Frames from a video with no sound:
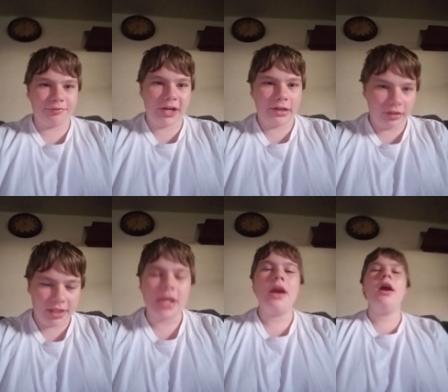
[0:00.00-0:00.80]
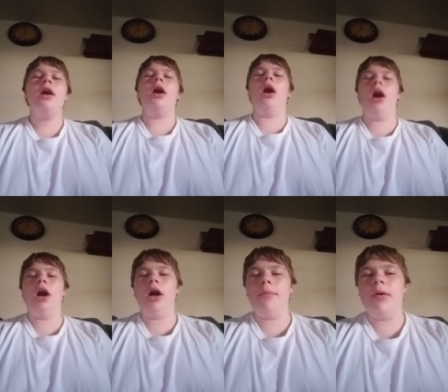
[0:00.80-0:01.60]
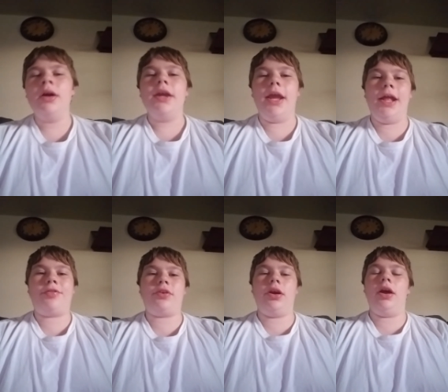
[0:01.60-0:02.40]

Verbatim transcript: Finally, um, it's